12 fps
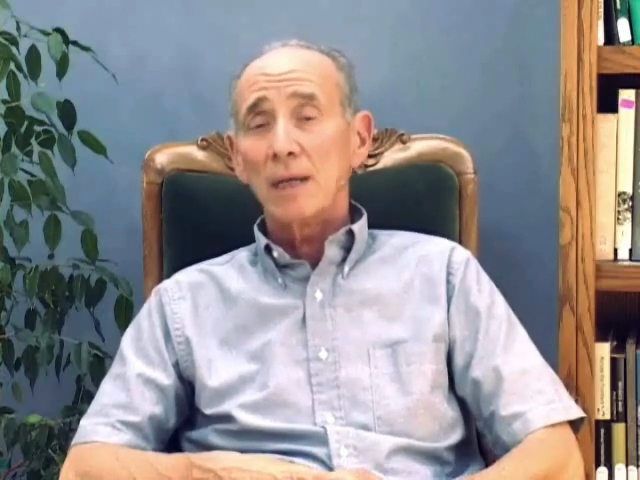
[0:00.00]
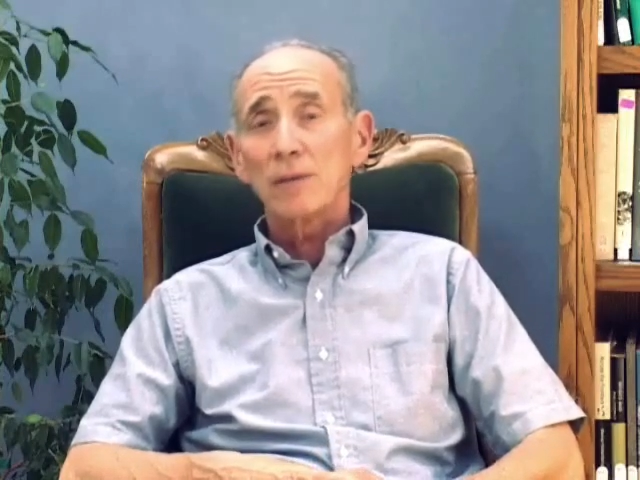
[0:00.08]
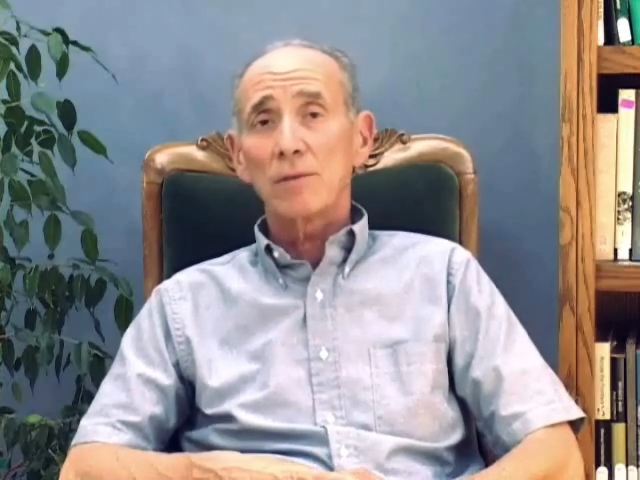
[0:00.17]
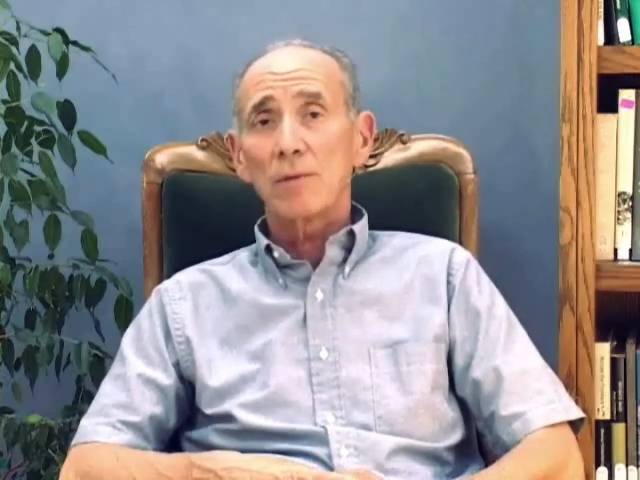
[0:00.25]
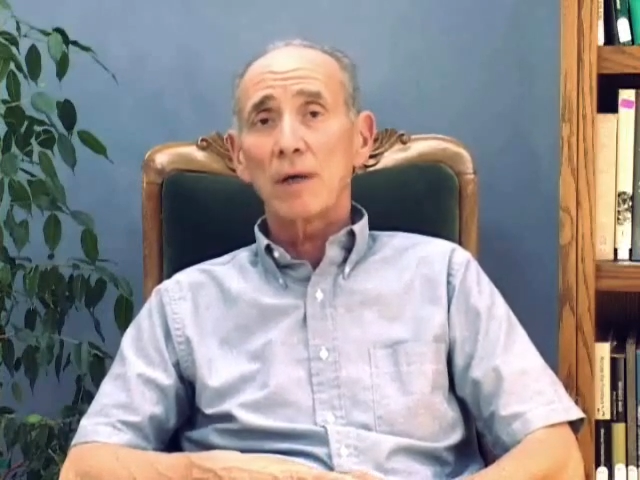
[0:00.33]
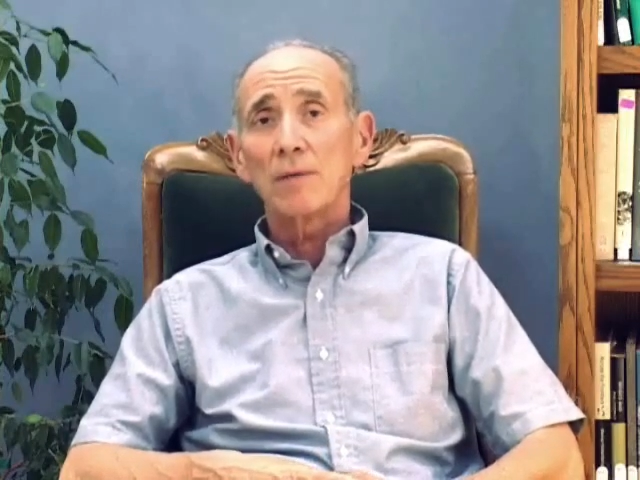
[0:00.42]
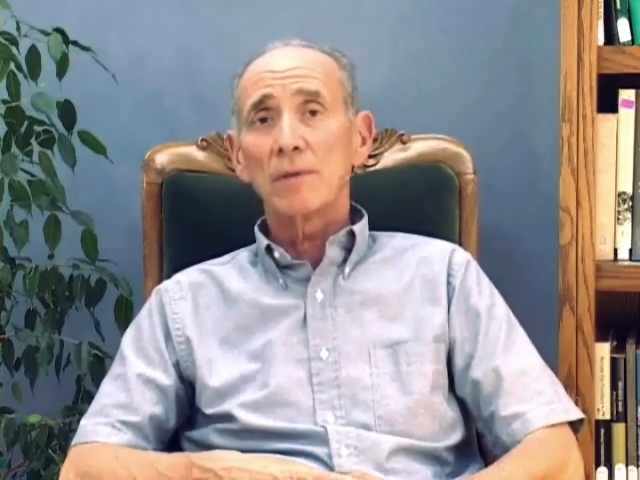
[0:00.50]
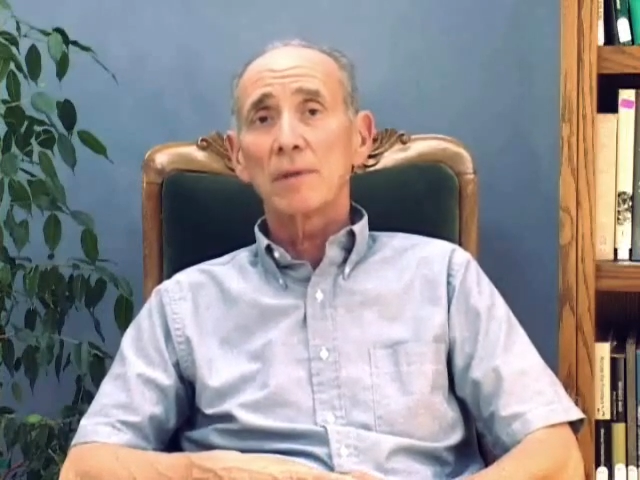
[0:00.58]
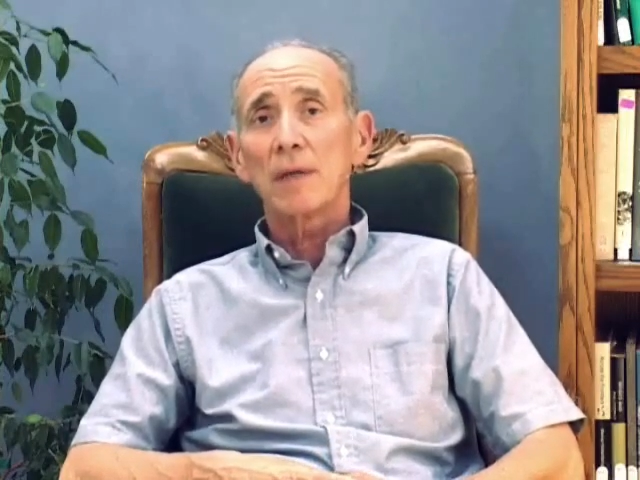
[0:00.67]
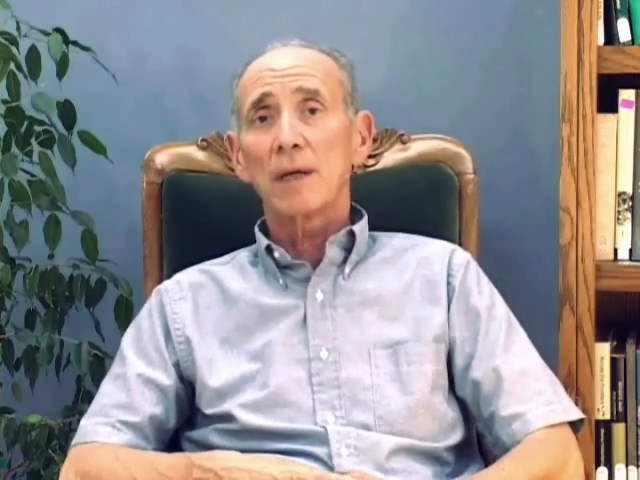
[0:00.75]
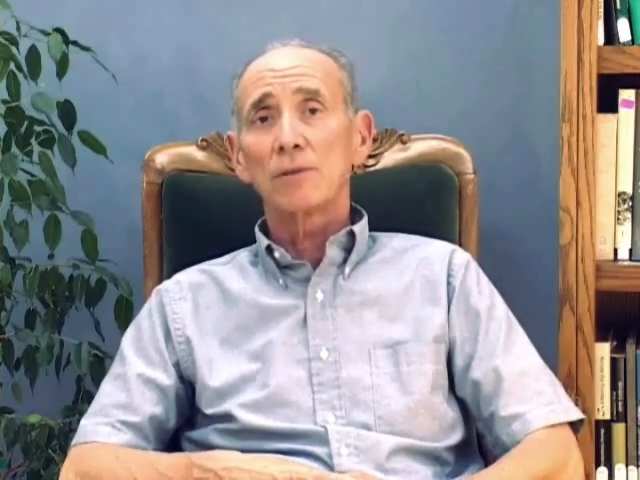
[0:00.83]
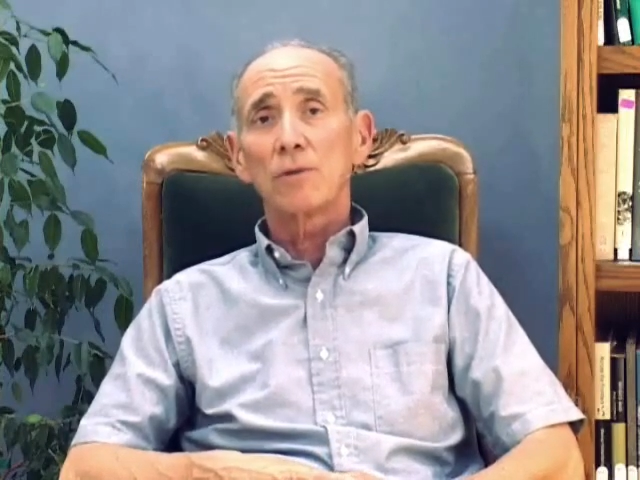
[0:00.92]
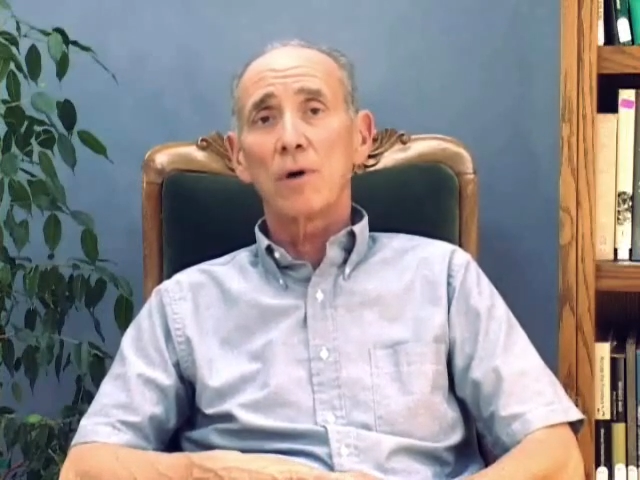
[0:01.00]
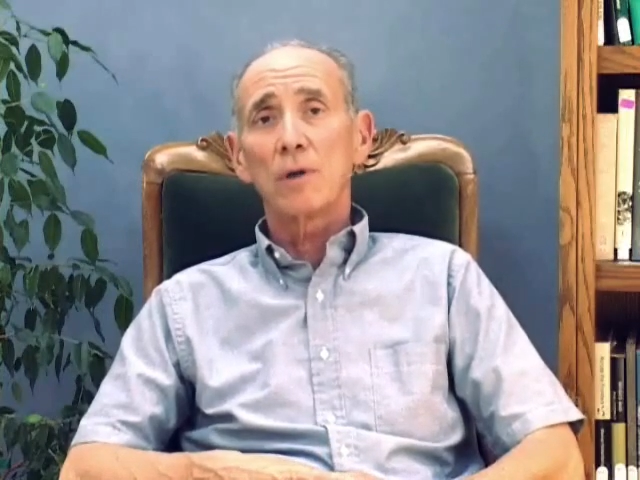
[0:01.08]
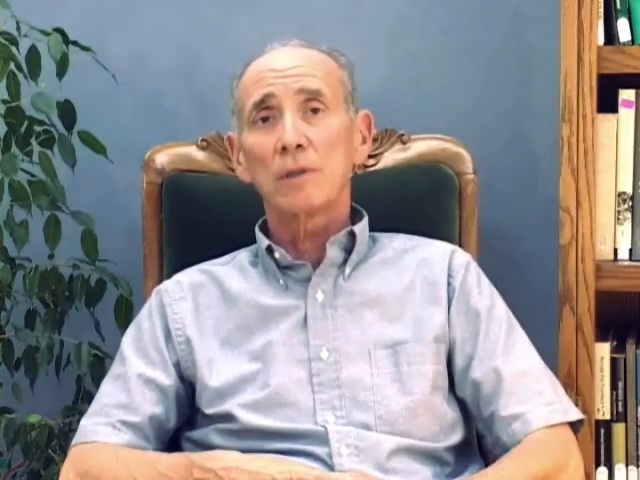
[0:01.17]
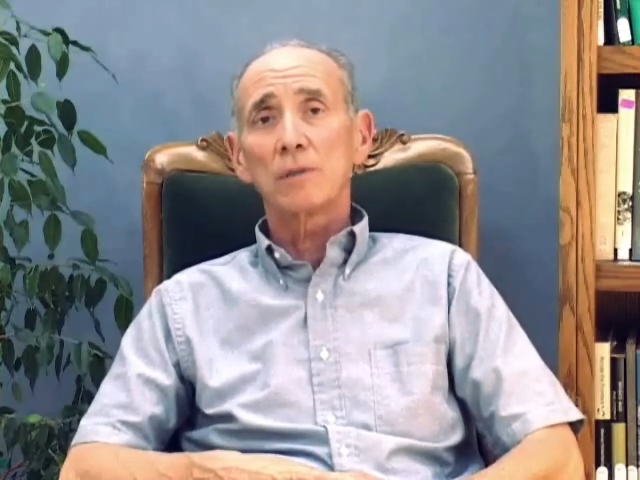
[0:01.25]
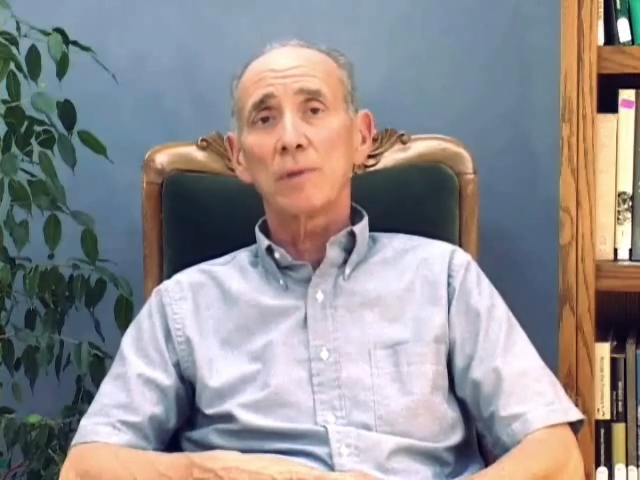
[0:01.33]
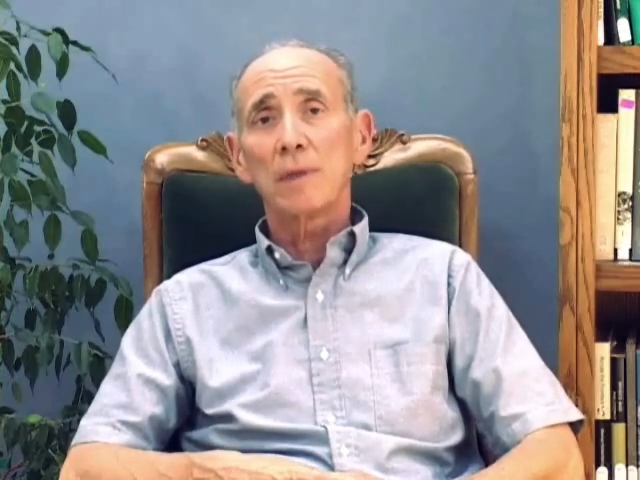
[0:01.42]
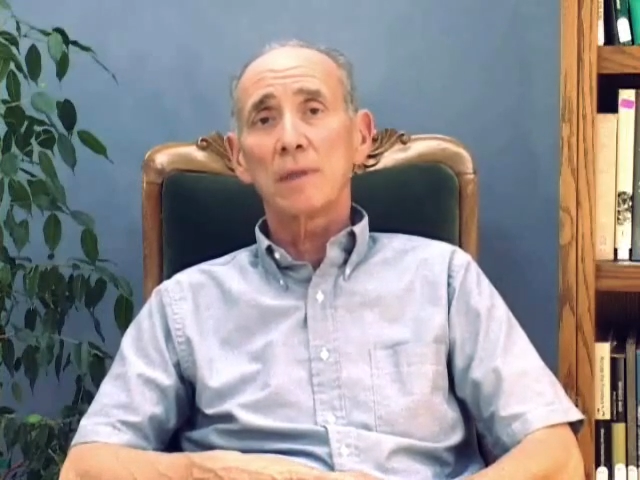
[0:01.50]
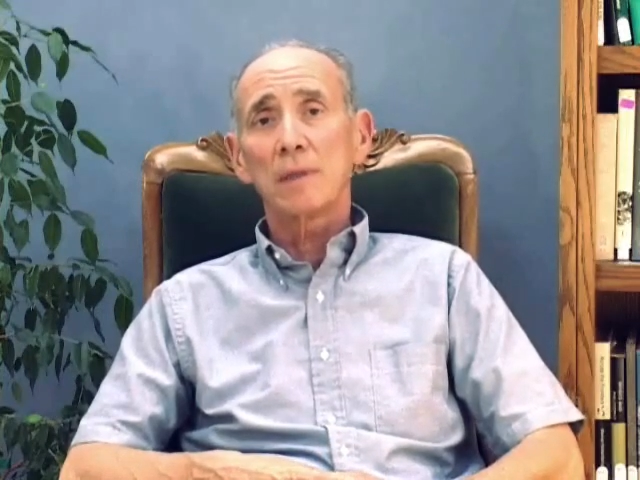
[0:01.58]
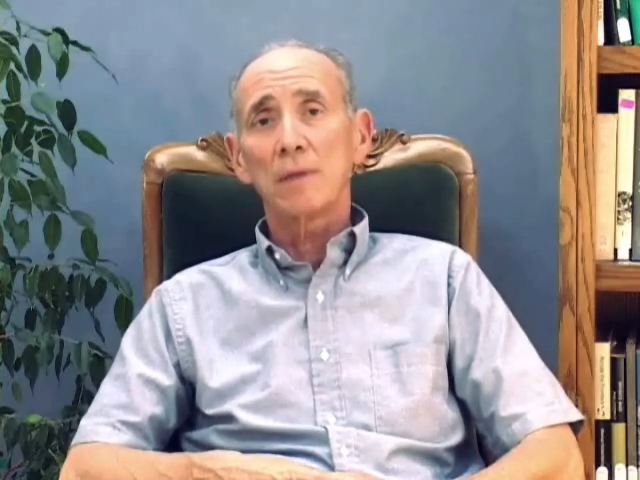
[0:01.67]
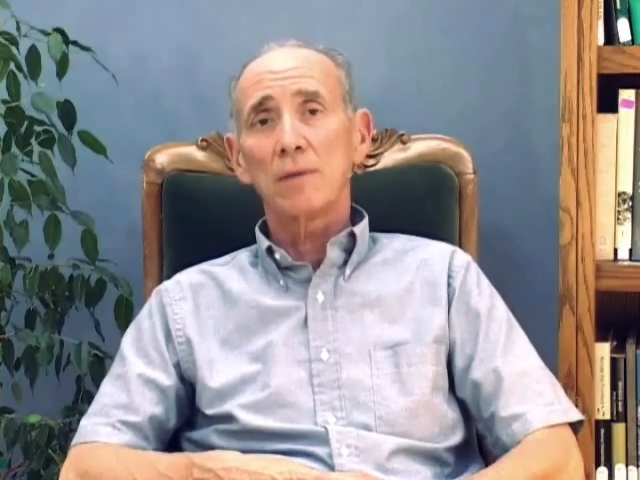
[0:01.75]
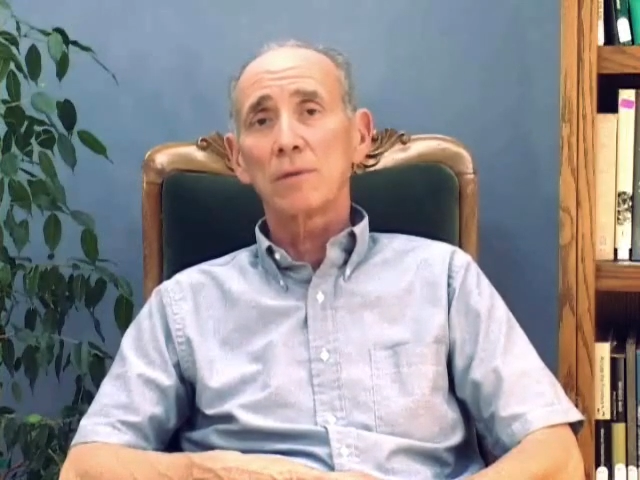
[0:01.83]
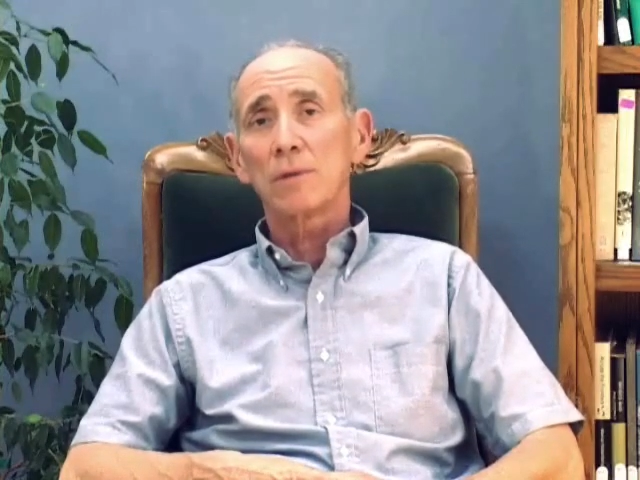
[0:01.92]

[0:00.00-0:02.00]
is irrelevant as long as we continue